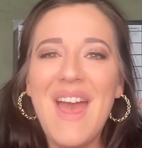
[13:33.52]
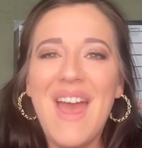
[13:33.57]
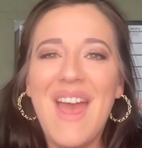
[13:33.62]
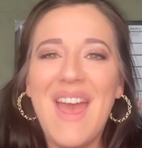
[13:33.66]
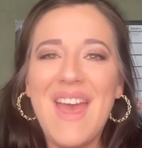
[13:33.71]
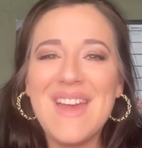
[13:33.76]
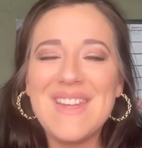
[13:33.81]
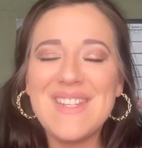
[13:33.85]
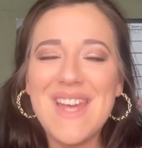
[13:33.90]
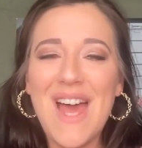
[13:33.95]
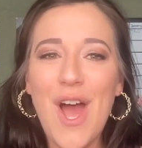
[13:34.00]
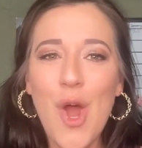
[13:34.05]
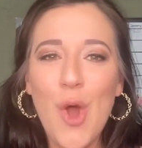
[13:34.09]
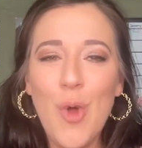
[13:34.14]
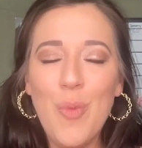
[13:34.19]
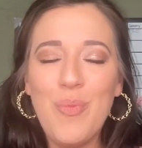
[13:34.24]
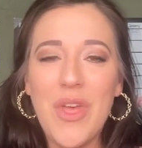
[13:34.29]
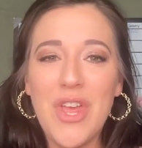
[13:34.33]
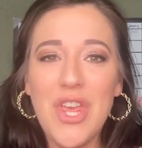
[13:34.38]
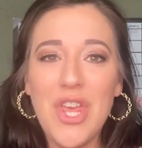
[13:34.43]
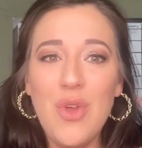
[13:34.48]
And I
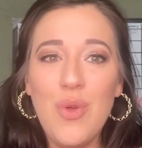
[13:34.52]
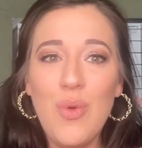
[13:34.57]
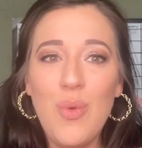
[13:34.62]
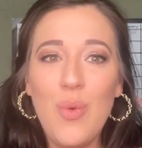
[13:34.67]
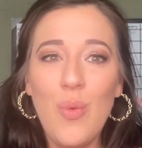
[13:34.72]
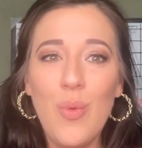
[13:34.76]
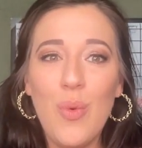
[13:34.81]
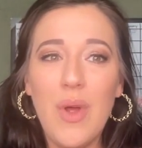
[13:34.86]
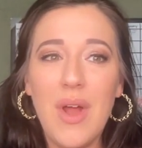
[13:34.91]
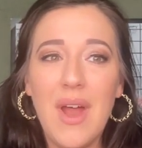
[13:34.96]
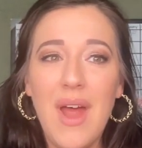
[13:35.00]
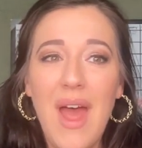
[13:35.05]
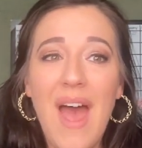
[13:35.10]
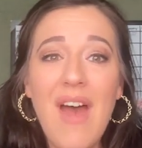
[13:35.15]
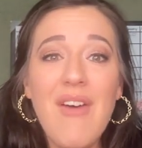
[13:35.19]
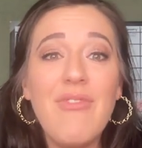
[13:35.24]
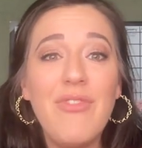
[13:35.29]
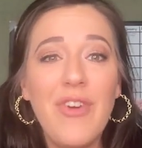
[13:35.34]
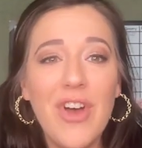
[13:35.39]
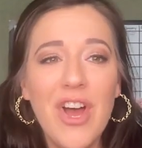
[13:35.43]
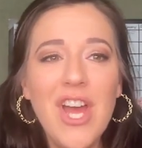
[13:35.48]
hope that you
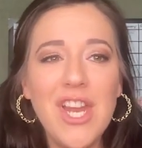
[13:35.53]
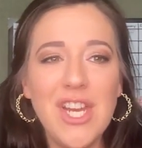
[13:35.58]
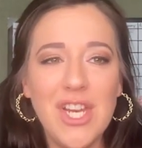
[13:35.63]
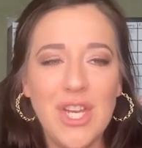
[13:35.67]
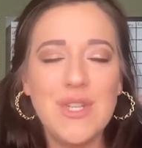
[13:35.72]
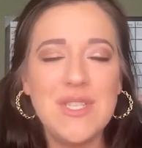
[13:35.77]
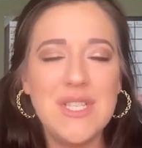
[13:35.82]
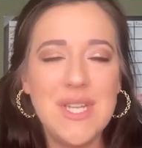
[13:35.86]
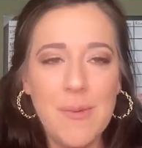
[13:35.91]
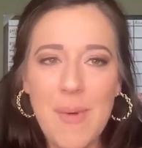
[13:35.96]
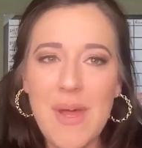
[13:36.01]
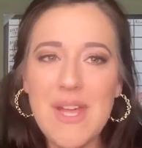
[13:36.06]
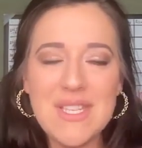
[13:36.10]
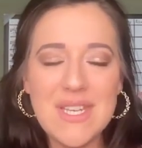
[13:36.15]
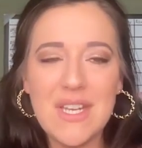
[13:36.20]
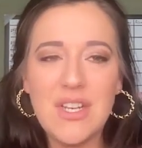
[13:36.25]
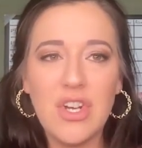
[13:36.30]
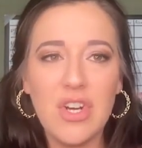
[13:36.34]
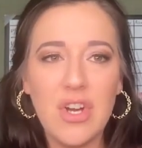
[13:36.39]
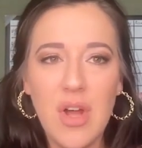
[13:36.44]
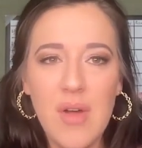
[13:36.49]
have fun. You step
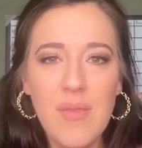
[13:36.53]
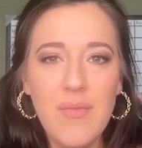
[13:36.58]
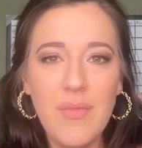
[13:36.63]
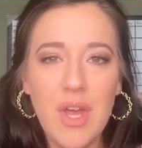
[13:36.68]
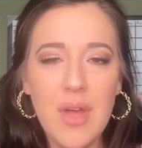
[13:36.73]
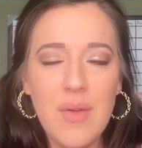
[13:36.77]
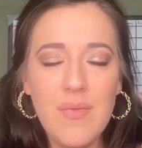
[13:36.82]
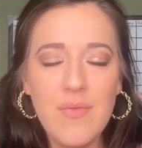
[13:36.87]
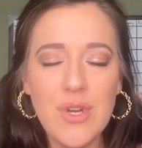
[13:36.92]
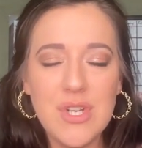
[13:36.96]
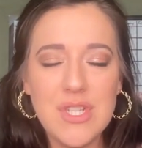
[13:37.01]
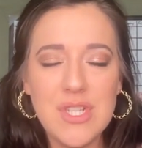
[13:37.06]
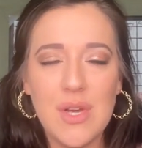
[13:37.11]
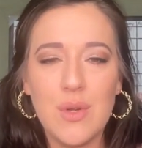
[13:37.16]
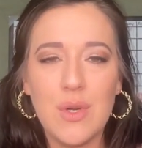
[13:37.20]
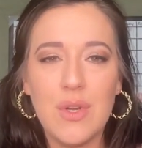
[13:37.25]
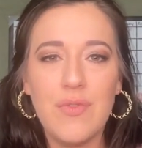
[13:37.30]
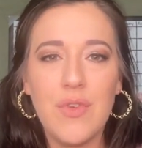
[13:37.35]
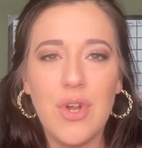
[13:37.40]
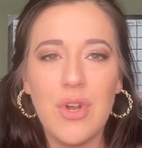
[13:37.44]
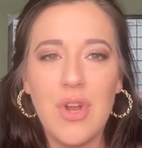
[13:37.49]
outside your comfort
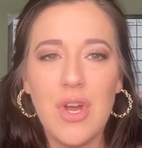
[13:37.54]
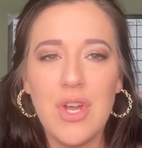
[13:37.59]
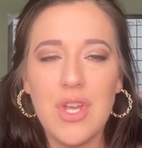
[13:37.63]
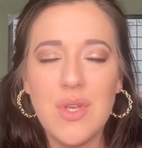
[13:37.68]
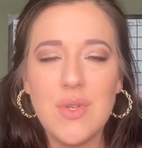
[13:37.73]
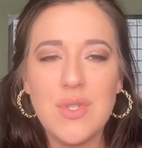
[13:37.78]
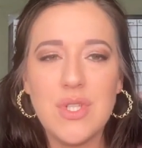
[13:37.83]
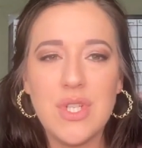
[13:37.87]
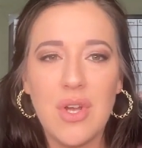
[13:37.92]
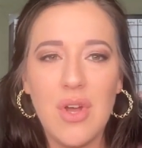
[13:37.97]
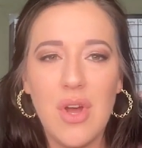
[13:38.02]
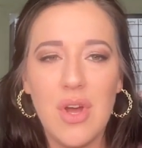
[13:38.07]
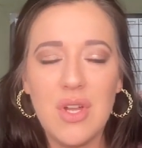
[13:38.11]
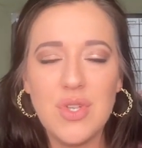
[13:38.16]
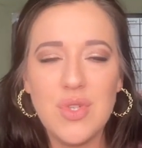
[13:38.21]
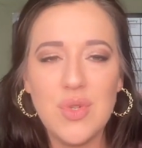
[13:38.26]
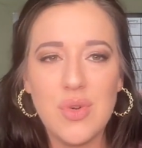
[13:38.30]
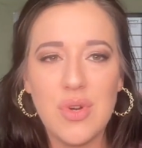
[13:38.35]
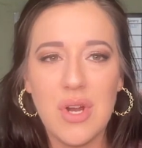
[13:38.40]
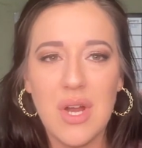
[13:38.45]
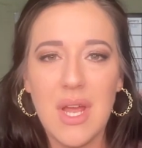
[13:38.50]
zone if you're not used to
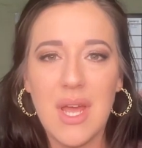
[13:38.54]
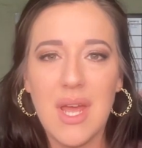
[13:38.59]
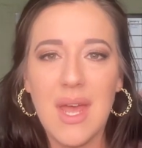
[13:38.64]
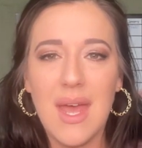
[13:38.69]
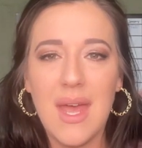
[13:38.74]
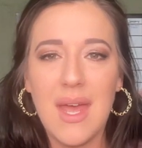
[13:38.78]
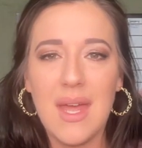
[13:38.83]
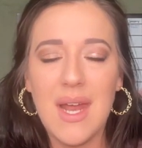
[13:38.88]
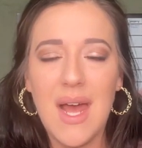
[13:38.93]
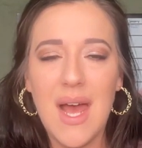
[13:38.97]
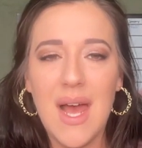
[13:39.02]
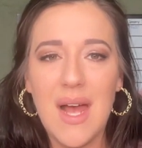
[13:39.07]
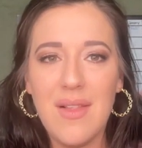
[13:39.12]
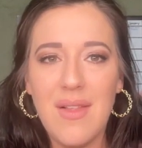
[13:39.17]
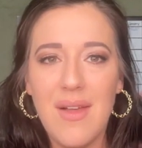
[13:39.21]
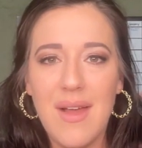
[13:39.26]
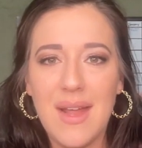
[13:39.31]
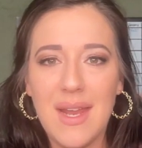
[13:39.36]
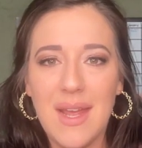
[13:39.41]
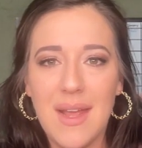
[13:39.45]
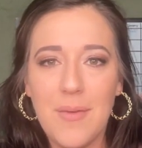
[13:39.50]
contouring and
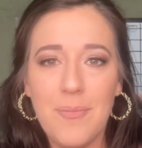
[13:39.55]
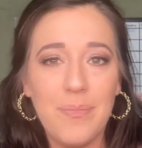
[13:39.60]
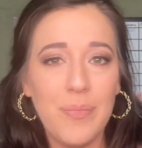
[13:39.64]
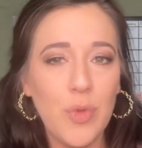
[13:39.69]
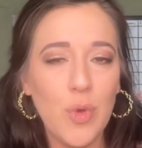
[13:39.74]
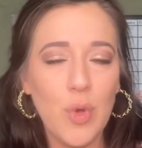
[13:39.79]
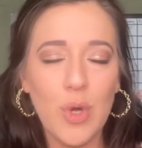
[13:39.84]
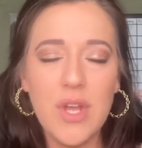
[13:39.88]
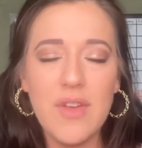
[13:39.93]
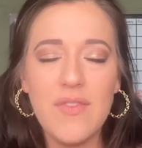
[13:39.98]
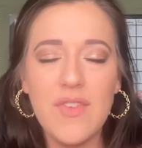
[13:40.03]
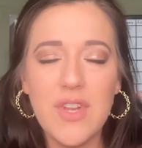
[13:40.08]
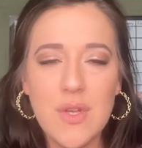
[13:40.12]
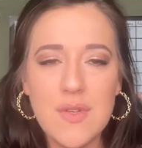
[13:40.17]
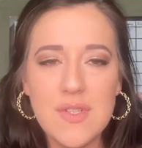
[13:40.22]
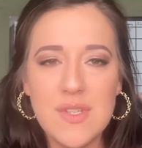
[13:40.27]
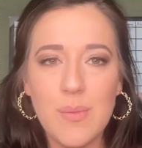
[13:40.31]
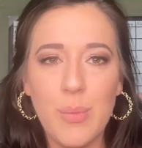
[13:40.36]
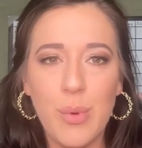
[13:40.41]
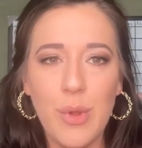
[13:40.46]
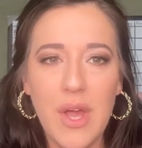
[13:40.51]
highlighting or even
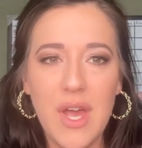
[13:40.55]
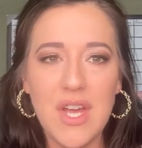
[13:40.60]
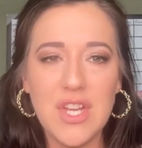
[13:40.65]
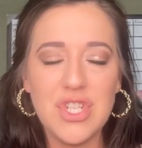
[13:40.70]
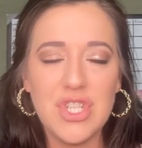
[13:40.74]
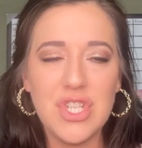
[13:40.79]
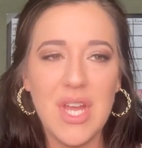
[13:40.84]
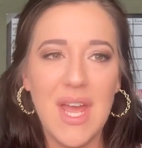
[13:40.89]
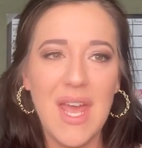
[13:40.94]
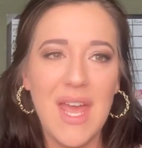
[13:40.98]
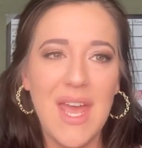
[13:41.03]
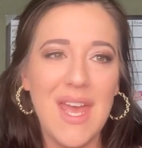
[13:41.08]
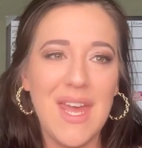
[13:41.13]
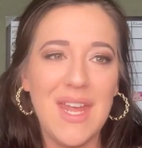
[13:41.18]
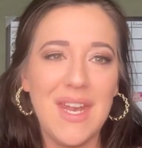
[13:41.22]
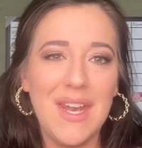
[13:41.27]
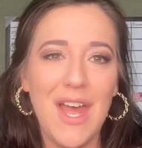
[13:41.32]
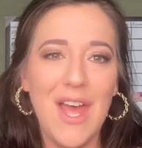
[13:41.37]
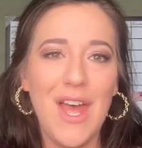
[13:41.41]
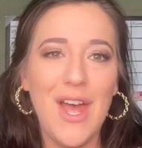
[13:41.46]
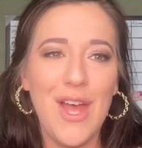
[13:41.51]
using blush,
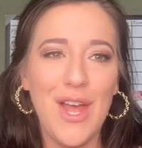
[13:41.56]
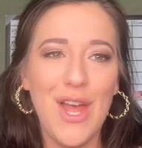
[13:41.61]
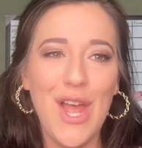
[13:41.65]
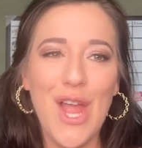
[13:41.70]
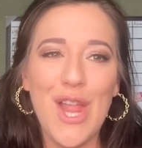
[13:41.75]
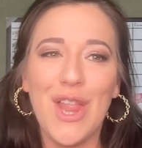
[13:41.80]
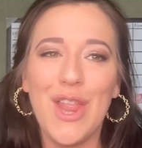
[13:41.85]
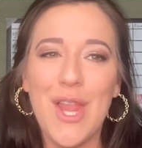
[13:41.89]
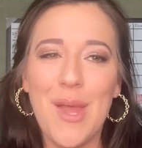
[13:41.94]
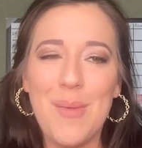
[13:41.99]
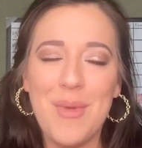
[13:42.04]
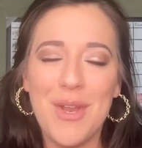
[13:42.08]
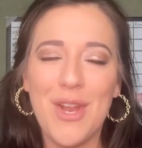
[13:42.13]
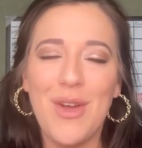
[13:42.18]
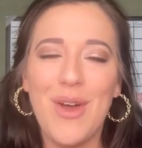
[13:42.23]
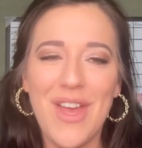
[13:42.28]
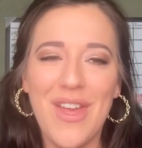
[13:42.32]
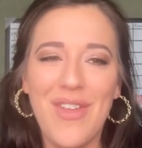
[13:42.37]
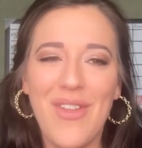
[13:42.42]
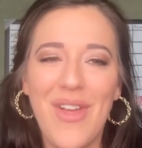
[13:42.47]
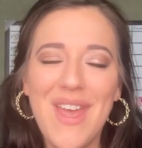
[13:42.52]
and let me
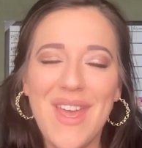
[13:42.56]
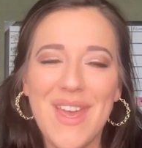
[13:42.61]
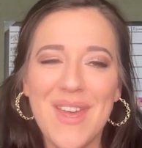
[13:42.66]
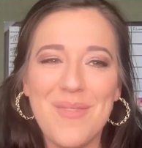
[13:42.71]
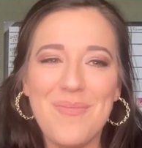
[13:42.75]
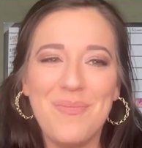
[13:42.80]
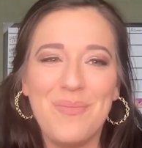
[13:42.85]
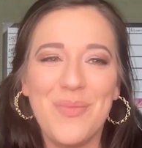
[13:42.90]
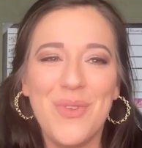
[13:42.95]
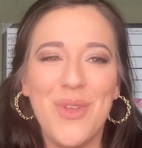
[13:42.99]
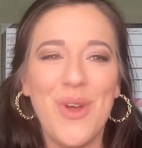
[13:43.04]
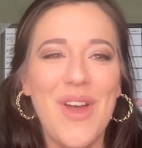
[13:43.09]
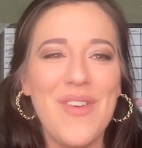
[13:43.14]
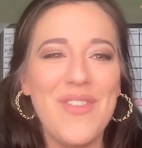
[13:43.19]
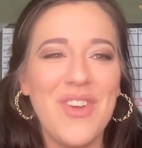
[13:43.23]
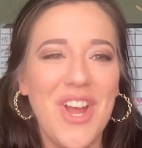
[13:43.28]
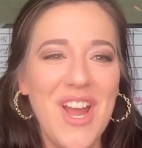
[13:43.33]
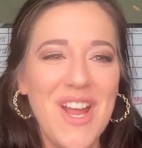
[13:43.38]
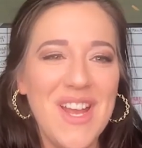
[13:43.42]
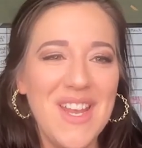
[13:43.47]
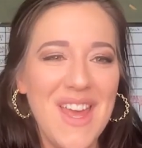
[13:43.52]
know how you like it. You'll have
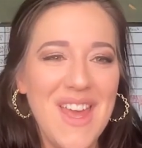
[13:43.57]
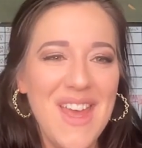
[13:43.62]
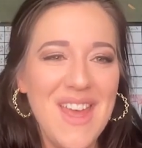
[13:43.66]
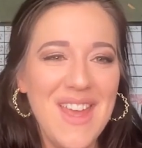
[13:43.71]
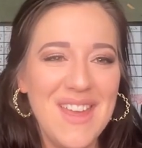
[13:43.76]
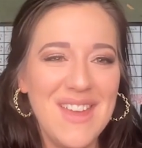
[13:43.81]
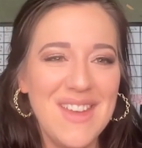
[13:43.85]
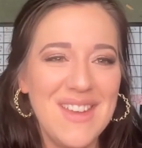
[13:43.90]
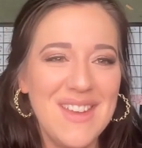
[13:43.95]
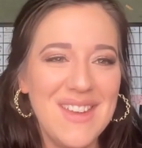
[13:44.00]
a great day.